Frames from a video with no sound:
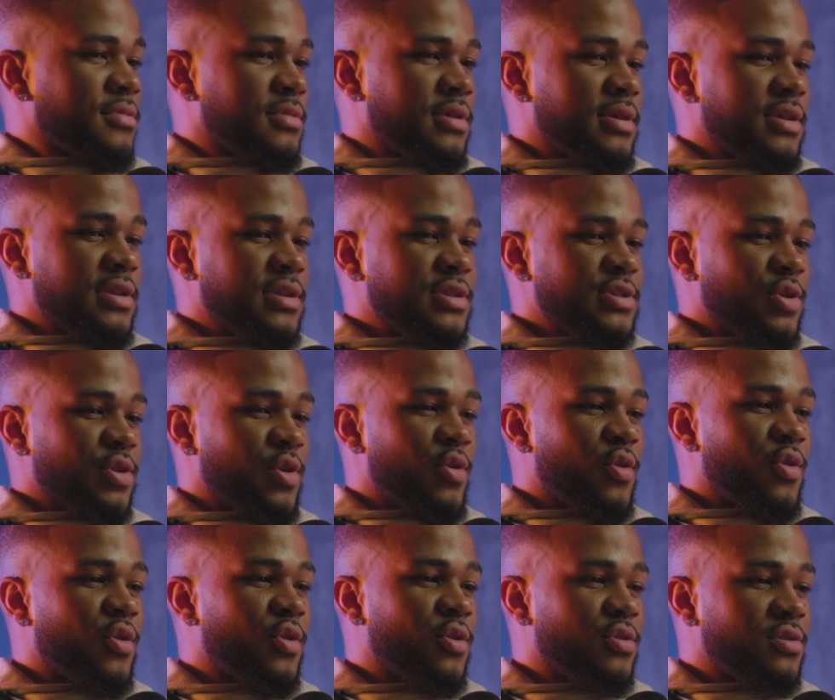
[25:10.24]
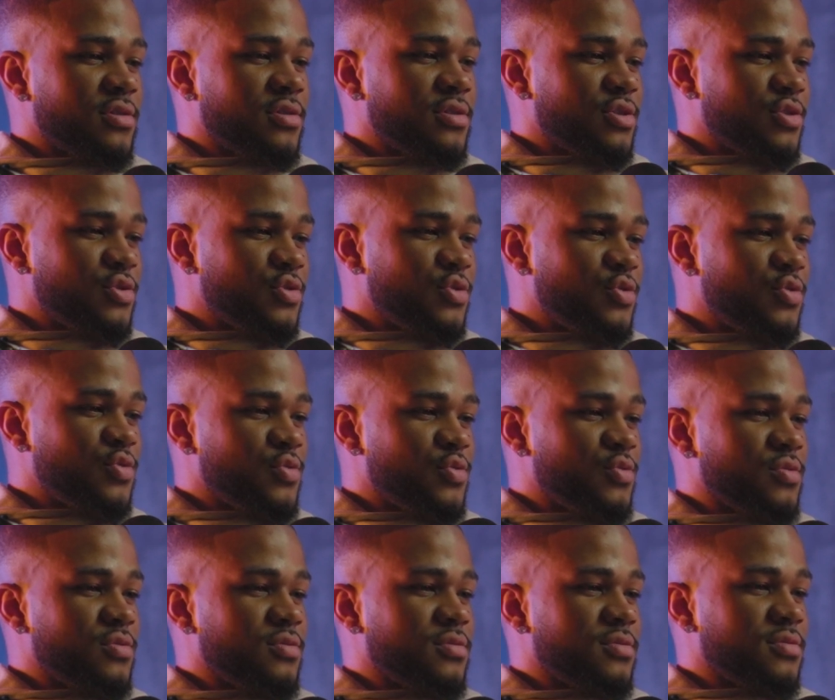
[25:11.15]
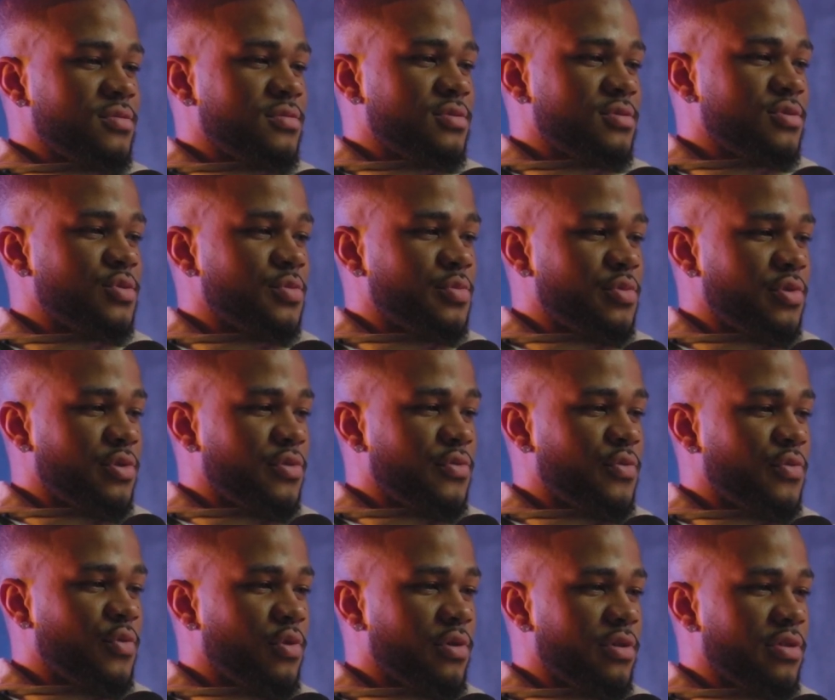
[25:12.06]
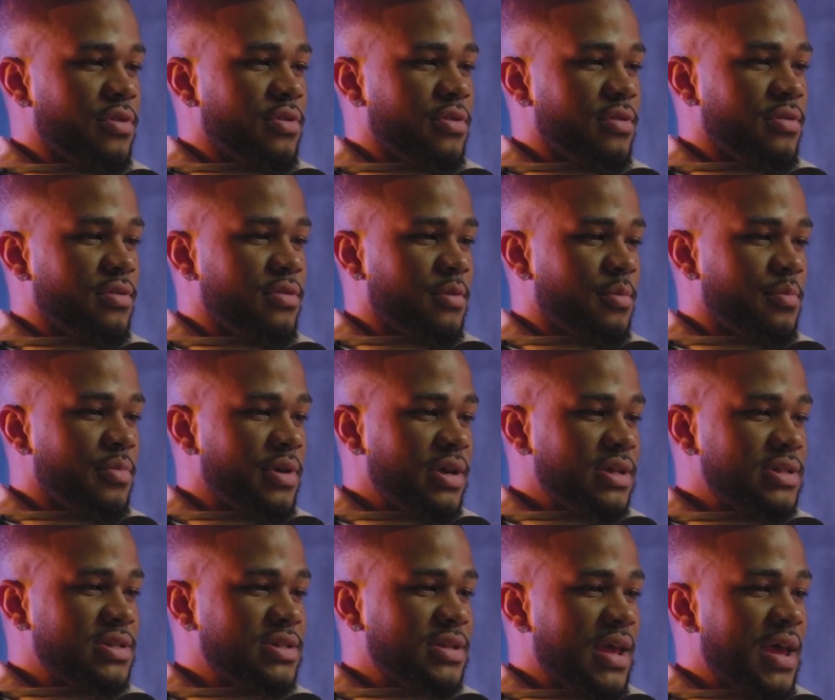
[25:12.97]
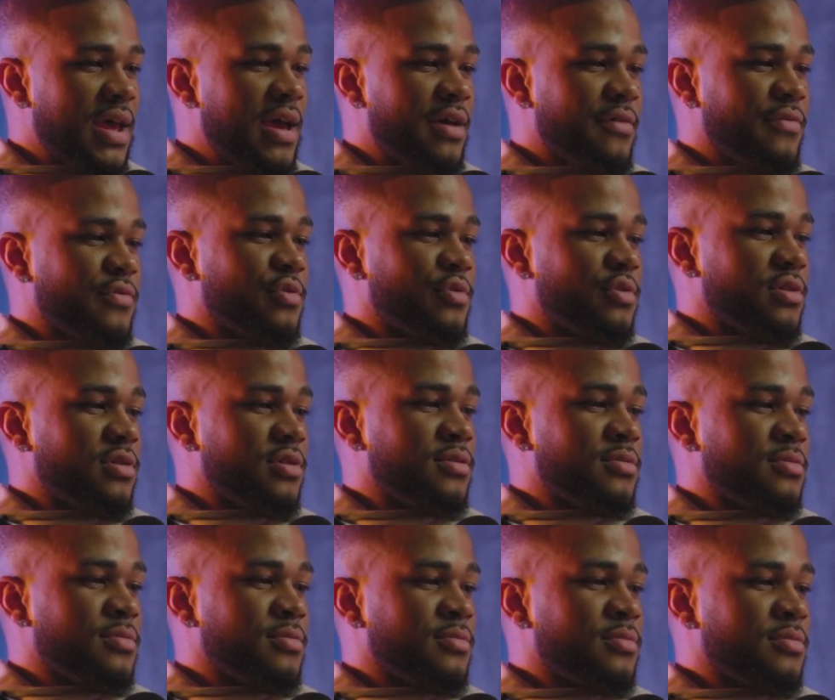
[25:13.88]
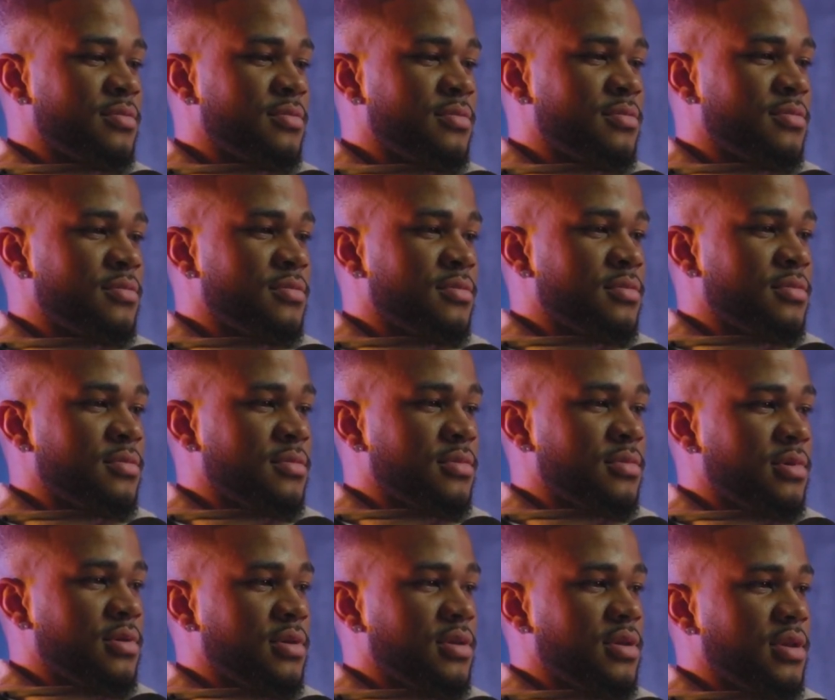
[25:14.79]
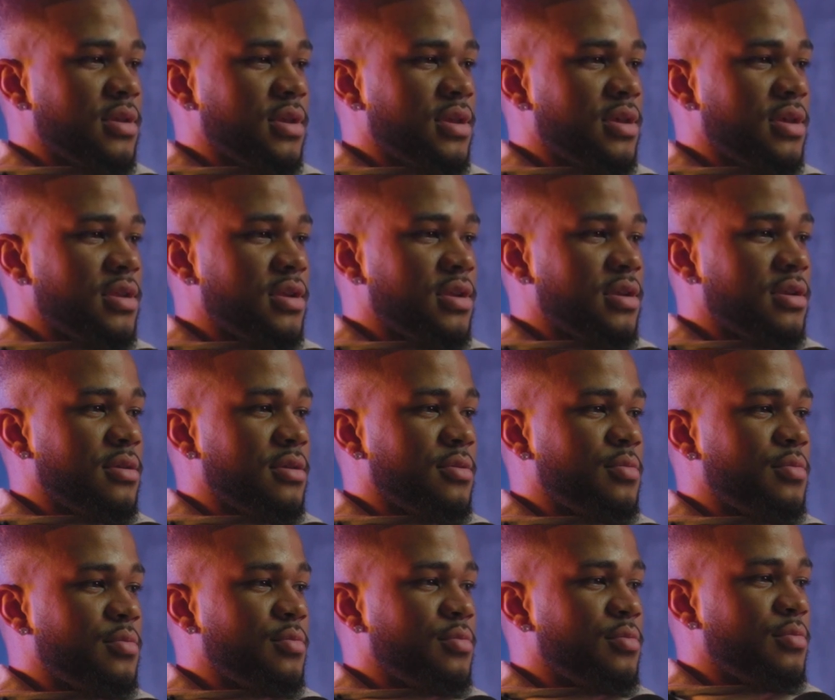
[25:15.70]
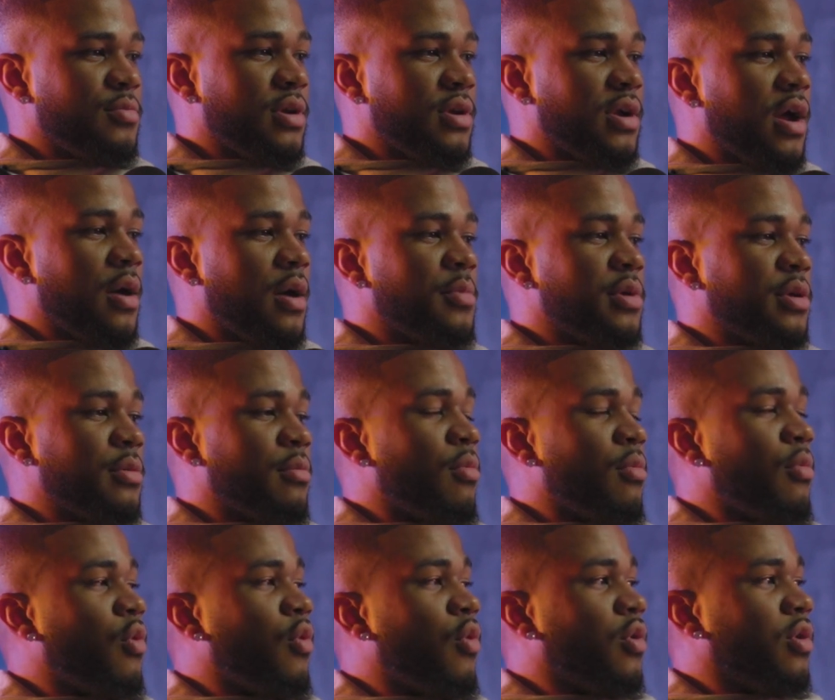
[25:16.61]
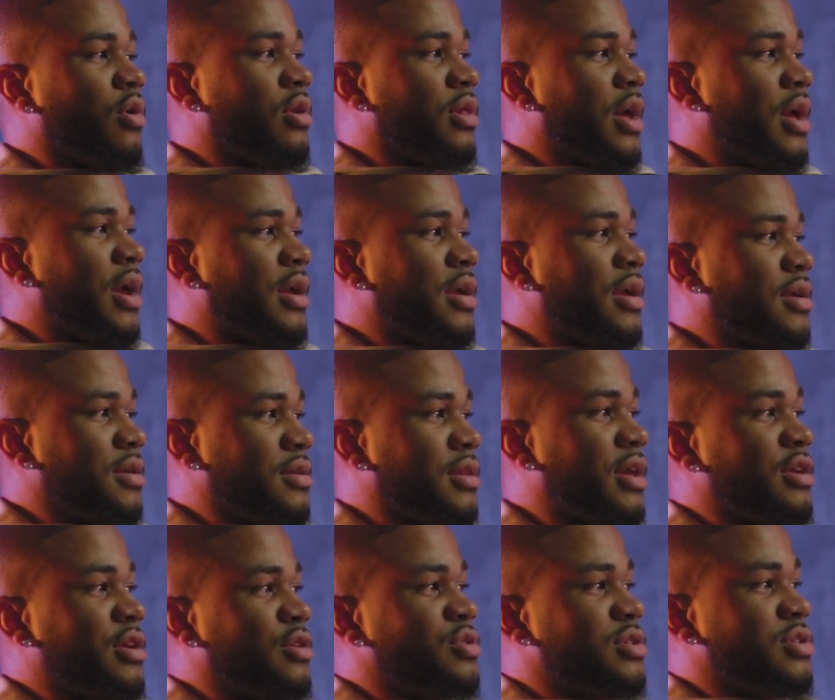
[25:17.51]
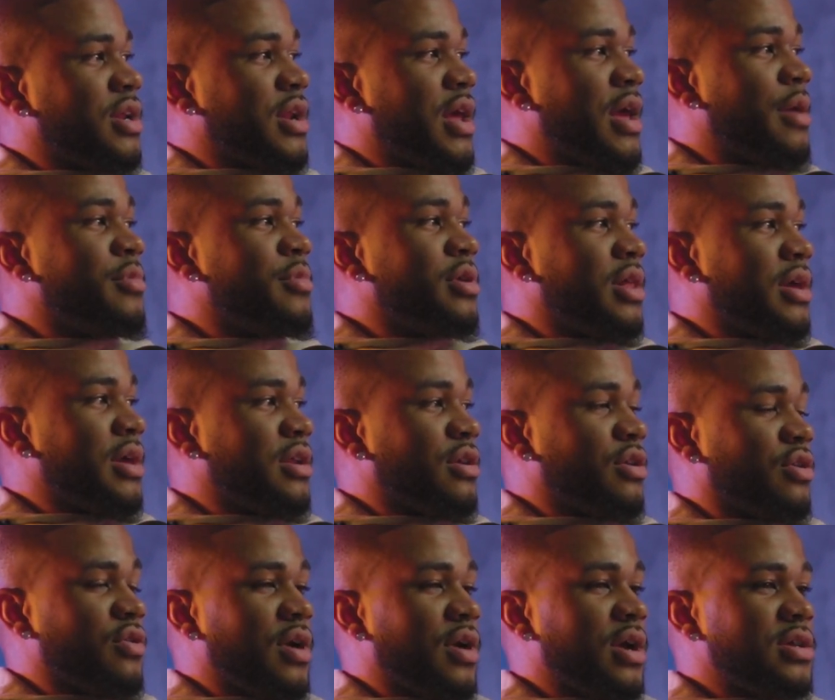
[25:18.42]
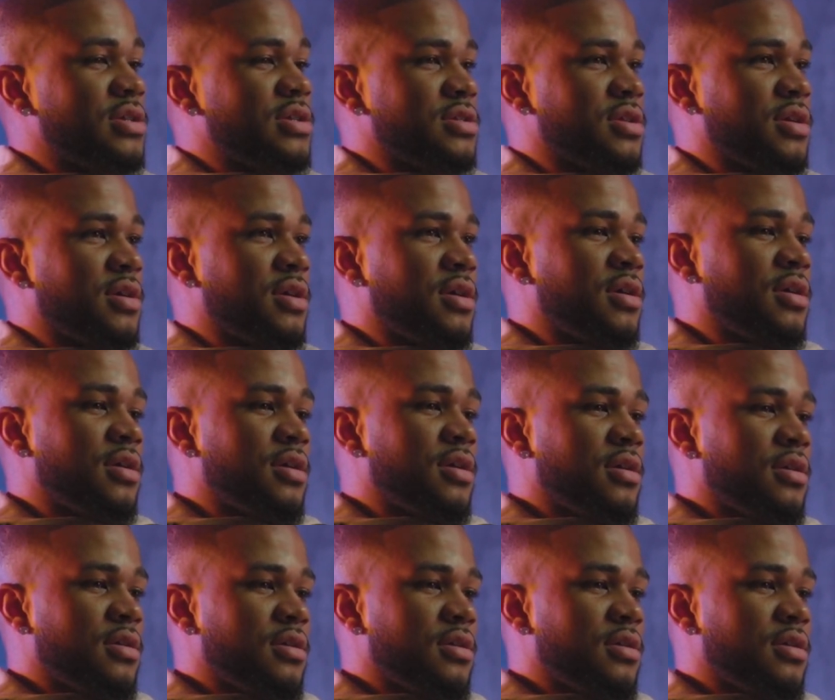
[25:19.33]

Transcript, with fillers: It is on you to put forth the best effort in becoming more like, like you said, emulating Christ. Mm-hmm.